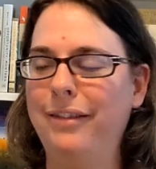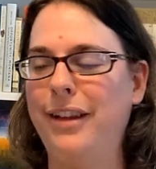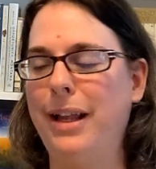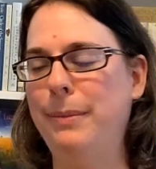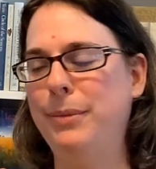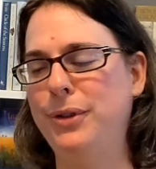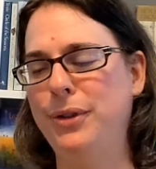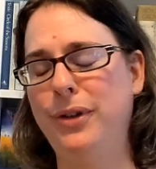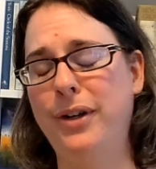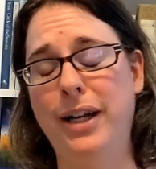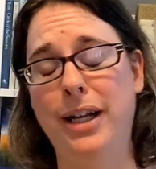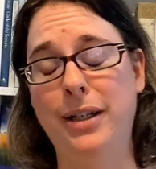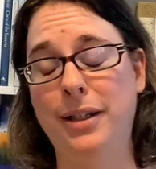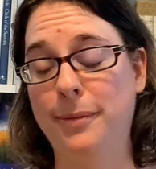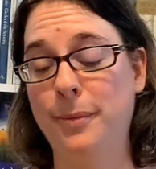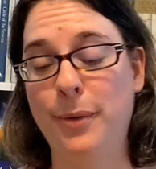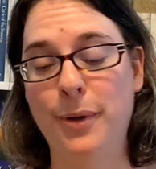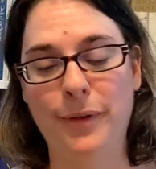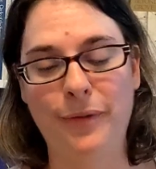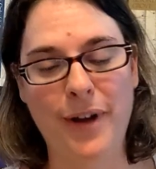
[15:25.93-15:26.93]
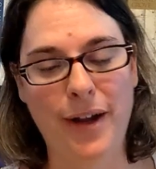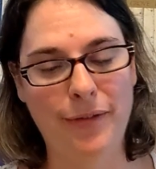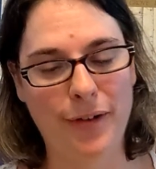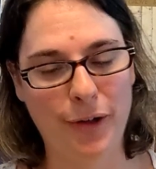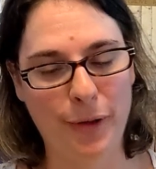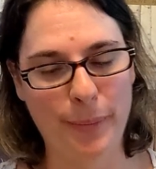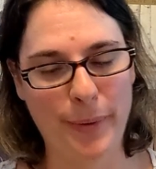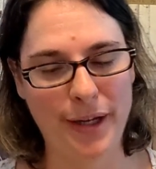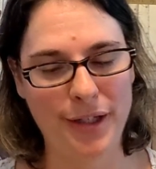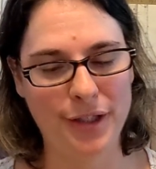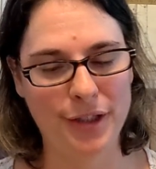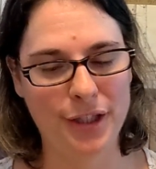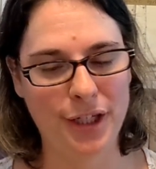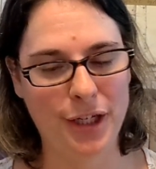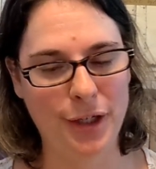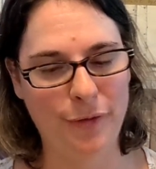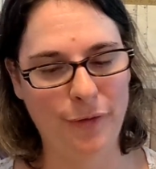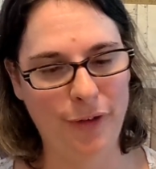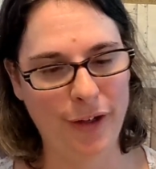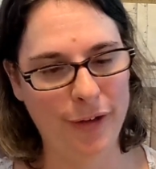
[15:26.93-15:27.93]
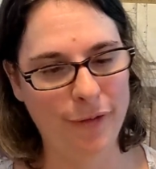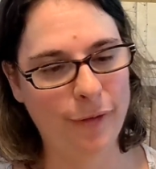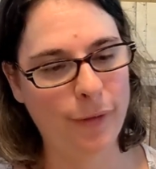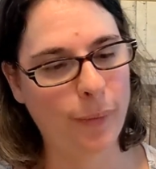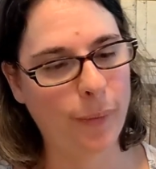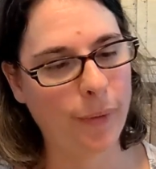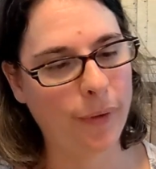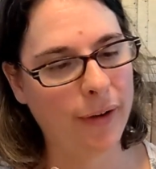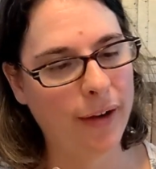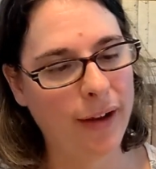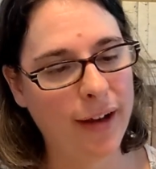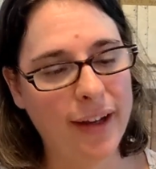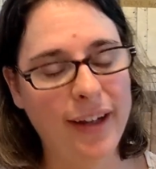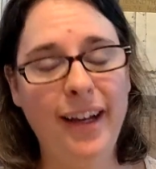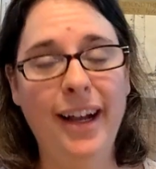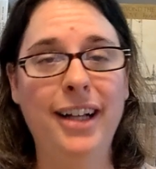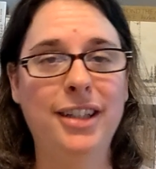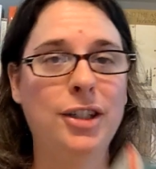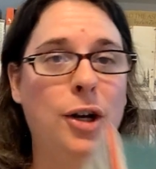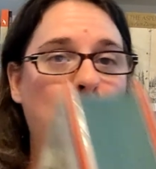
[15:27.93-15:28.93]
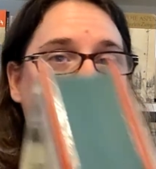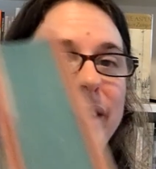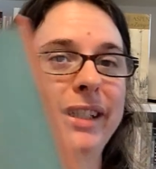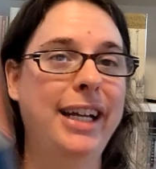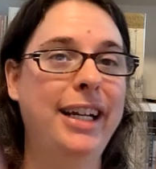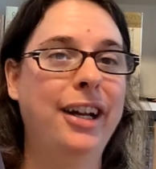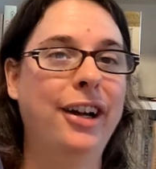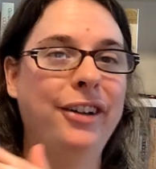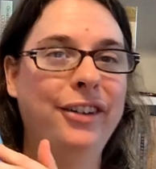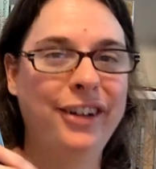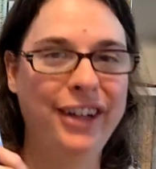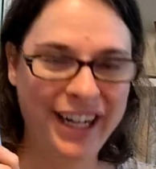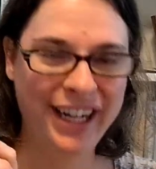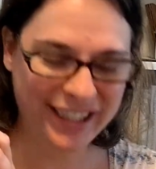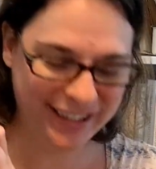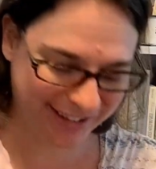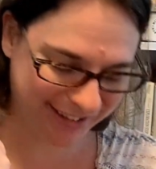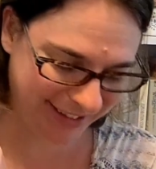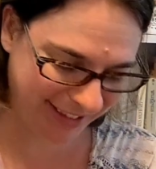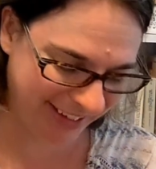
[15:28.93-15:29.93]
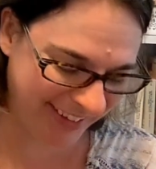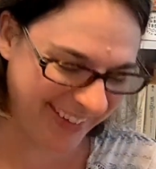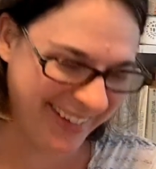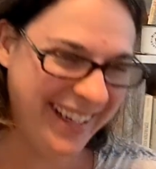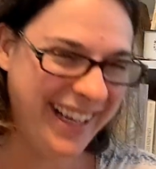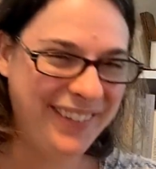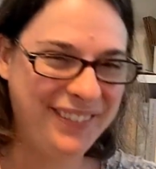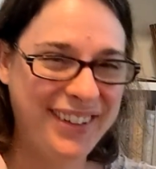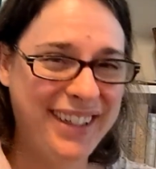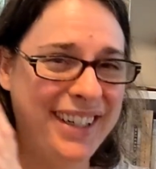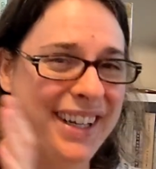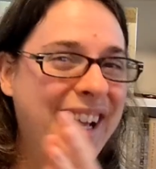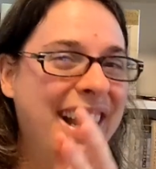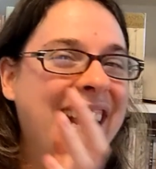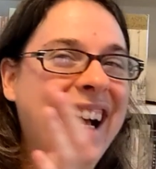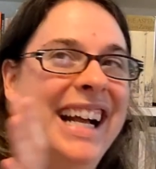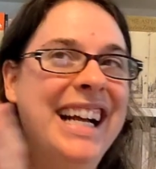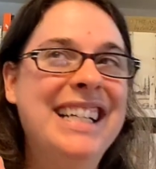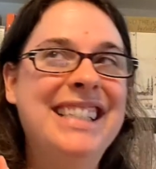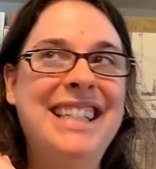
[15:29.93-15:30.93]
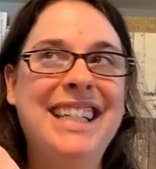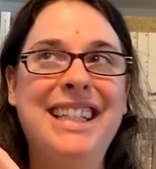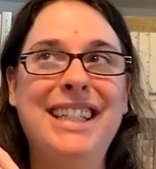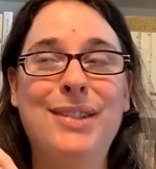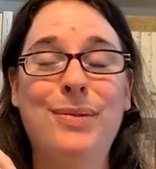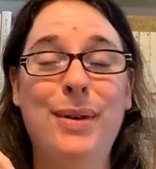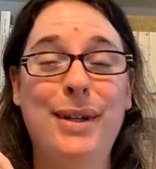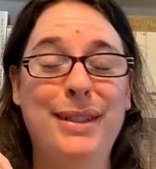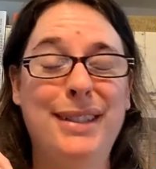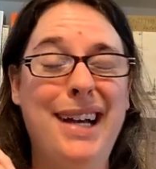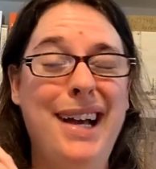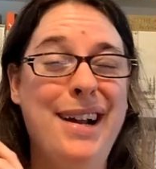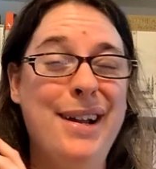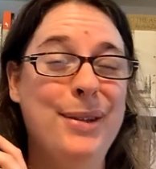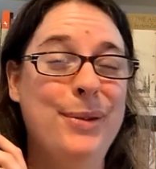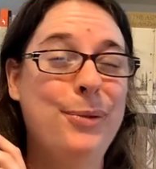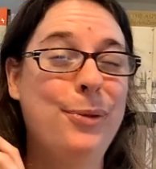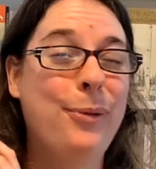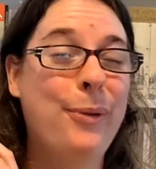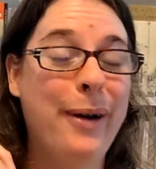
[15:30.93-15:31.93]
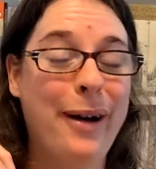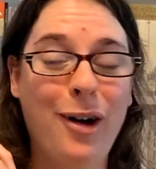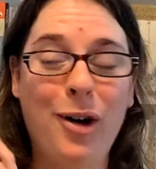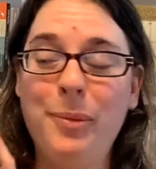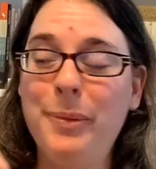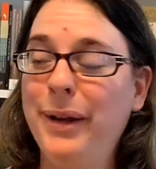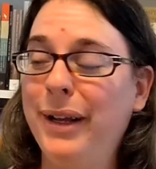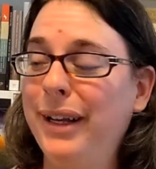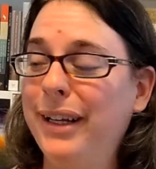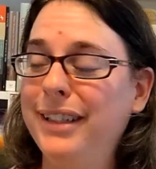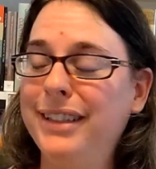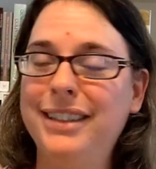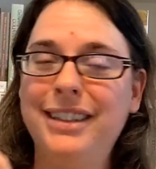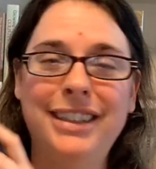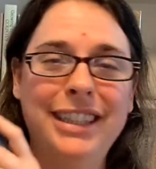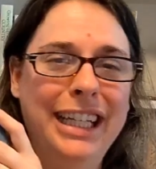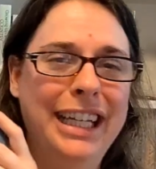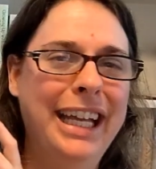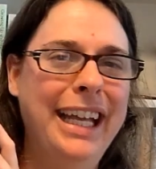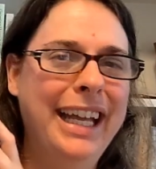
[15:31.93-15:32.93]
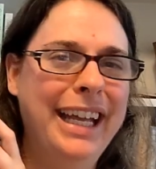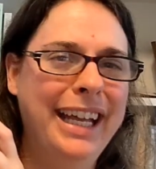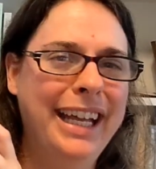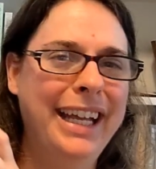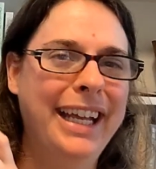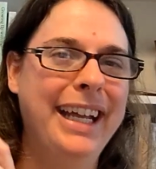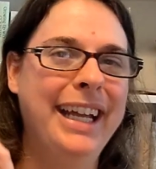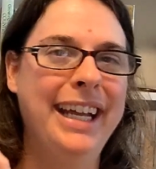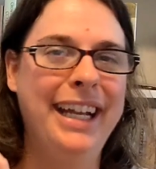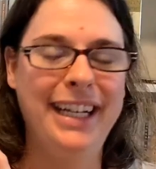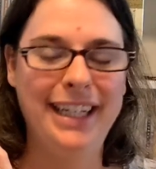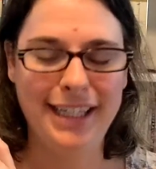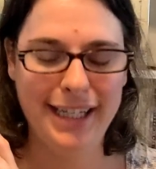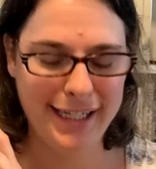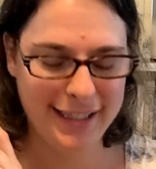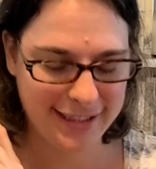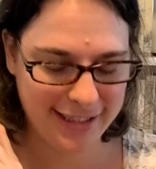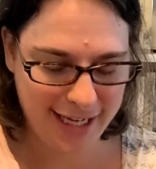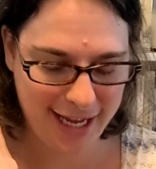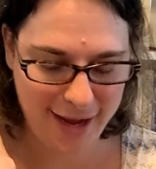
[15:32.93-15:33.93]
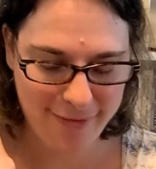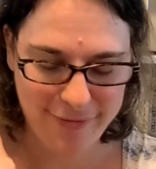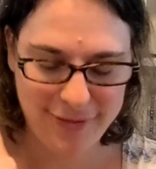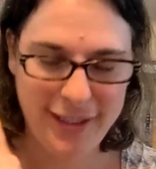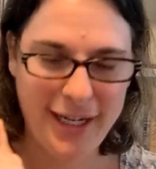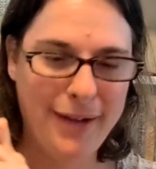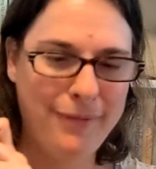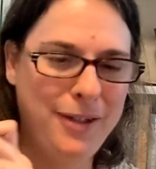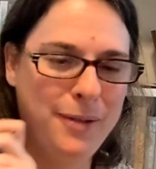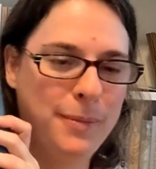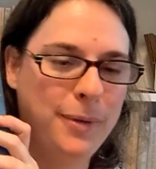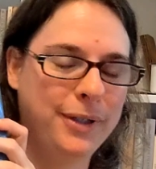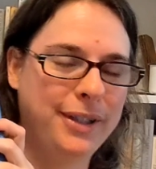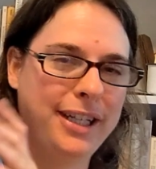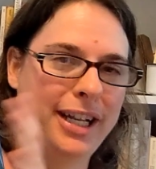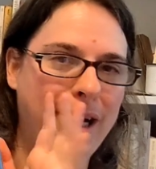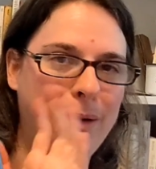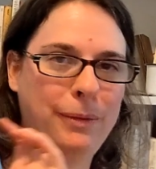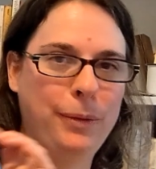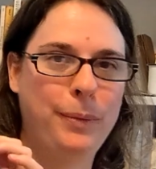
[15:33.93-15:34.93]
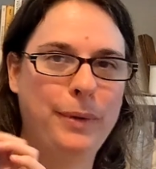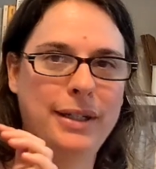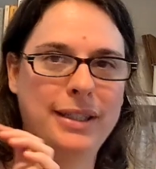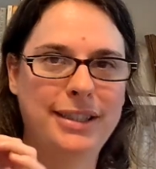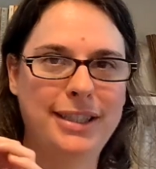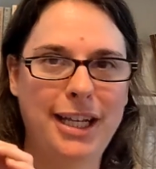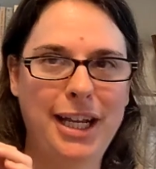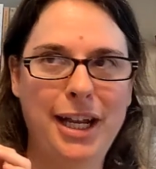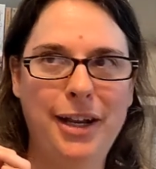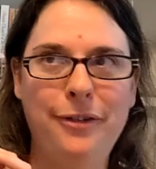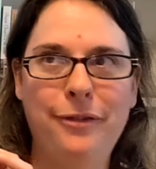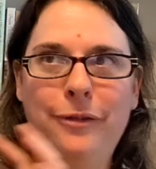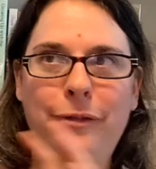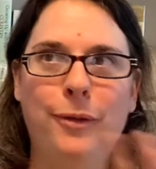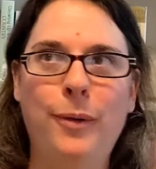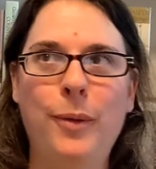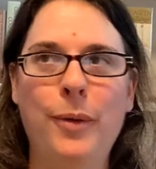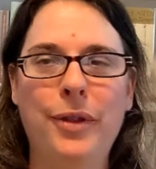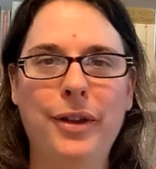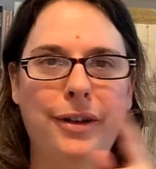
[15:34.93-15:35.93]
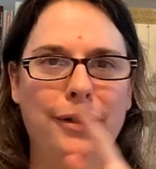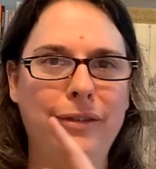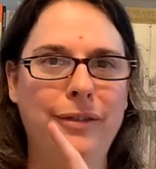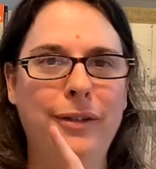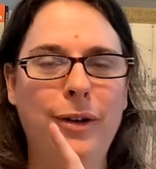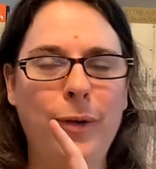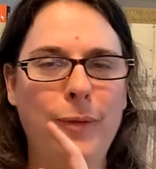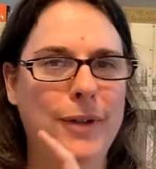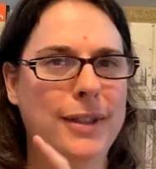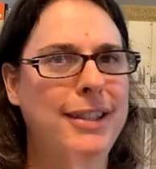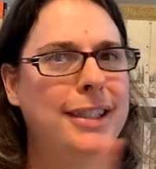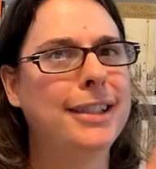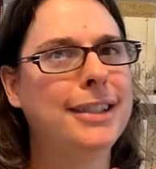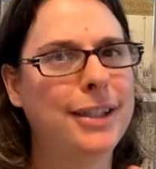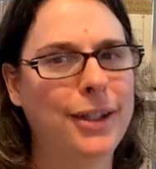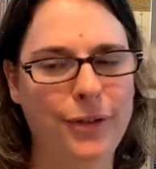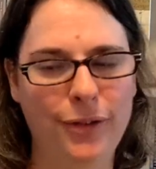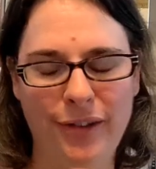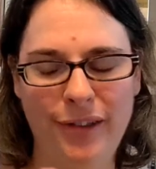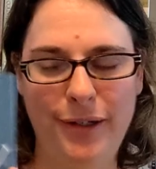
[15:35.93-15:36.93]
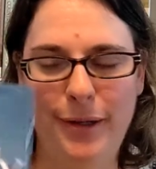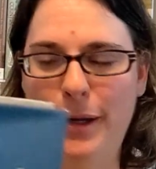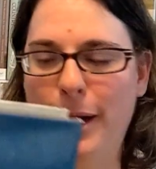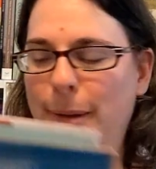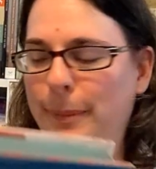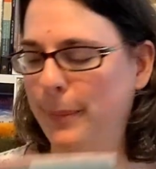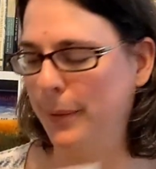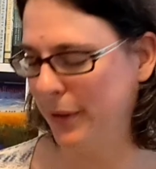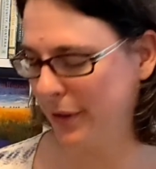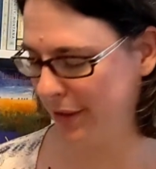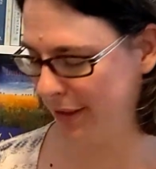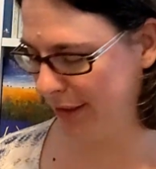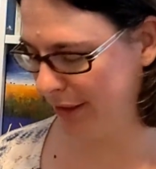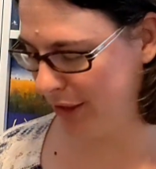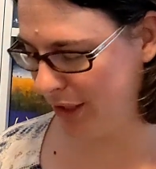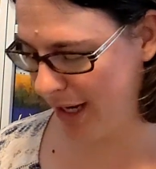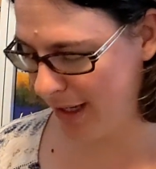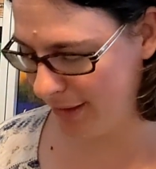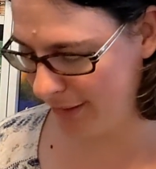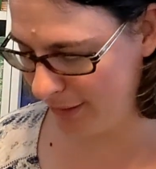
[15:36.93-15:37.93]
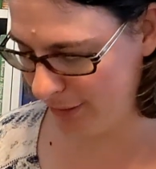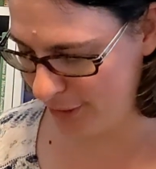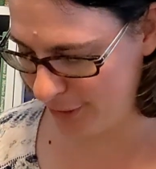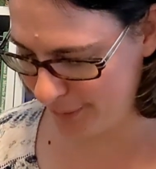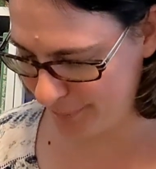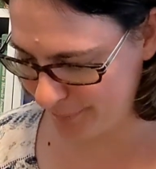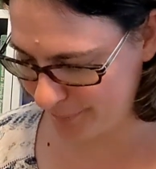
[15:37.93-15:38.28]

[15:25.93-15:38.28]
I'm sure it's more than 500 pages. It could fit for, yeah, it's almost 800. So I'm going to set this one aside as well because it's a hefty book that I would want to save for the over 600 book challenge.